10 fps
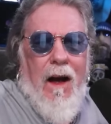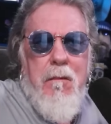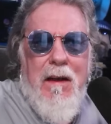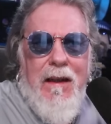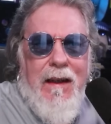I
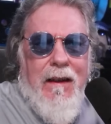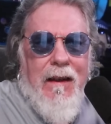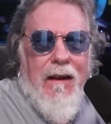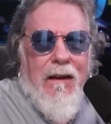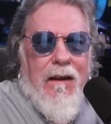mean, he
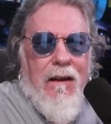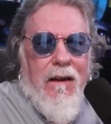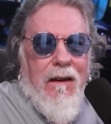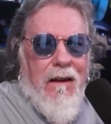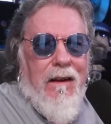did
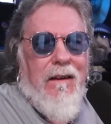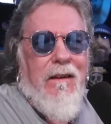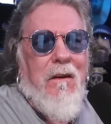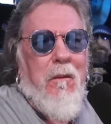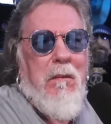a little